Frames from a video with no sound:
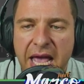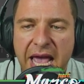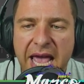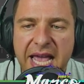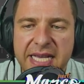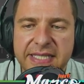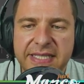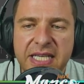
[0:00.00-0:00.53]

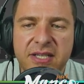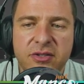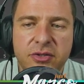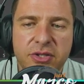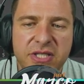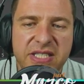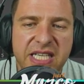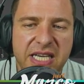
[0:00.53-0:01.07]
as
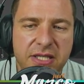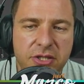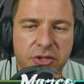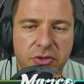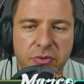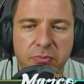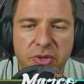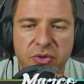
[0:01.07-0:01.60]

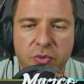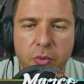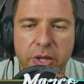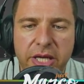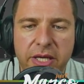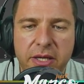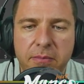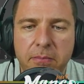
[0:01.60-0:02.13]
intersection
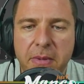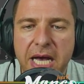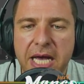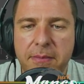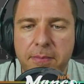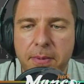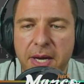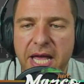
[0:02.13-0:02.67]
between
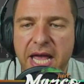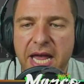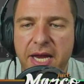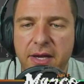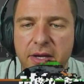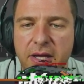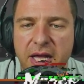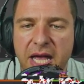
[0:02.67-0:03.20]
my
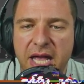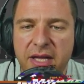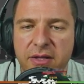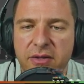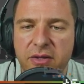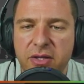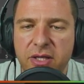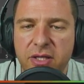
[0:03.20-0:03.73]
plane
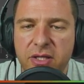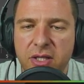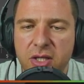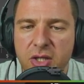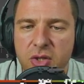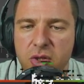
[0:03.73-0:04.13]
and the